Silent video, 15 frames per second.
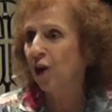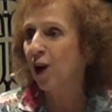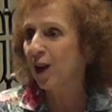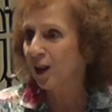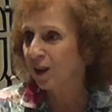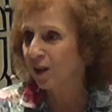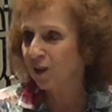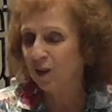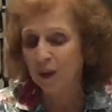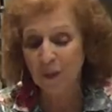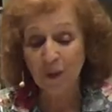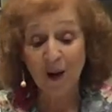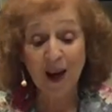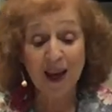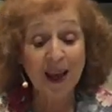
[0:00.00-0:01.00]
God in
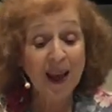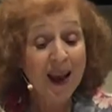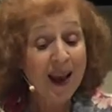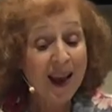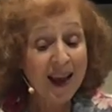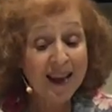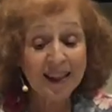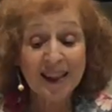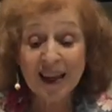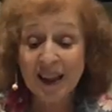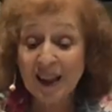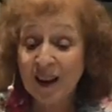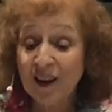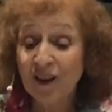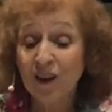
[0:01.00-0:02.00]
some way. And
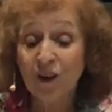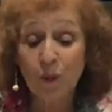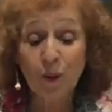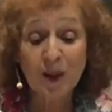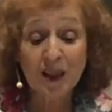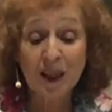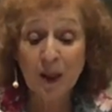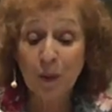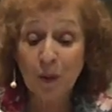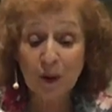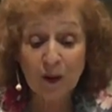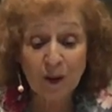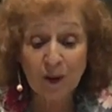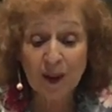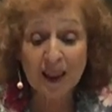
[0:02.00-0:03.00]
yet, this is what they were
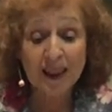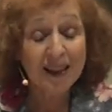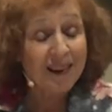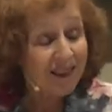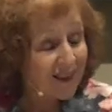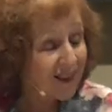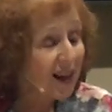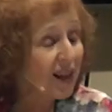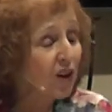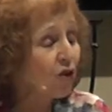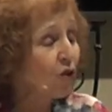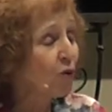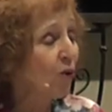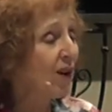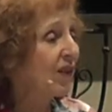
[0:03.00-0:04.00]
doing. Instead
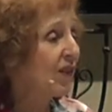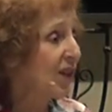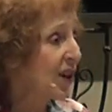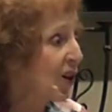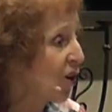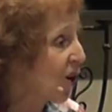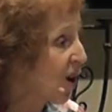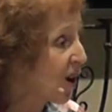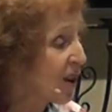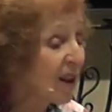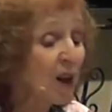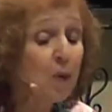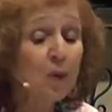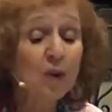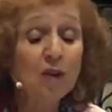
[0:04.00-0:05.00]
of trusting God, they were